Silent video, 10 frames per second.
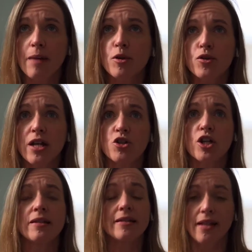under
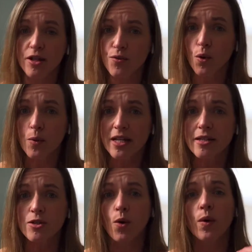tension these next 4 weeks
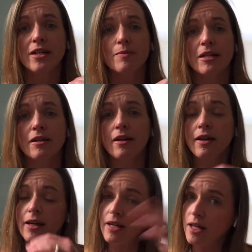is going to be
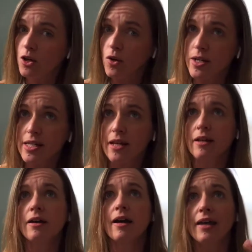increasing.
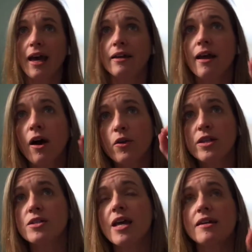Again, healthy
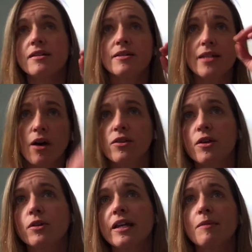tendons,
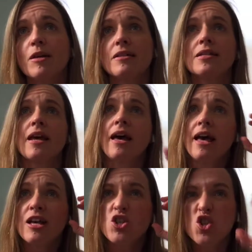healthier ligaments,
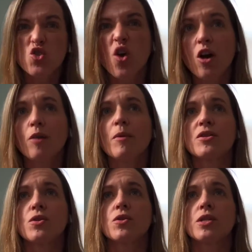stronger
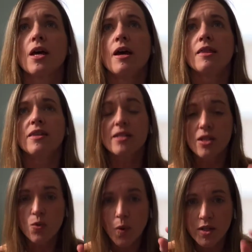muscles. This
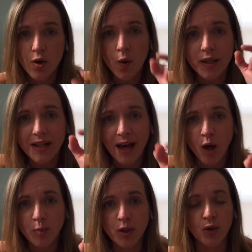is what's going to
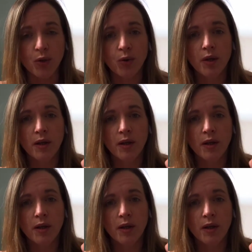help you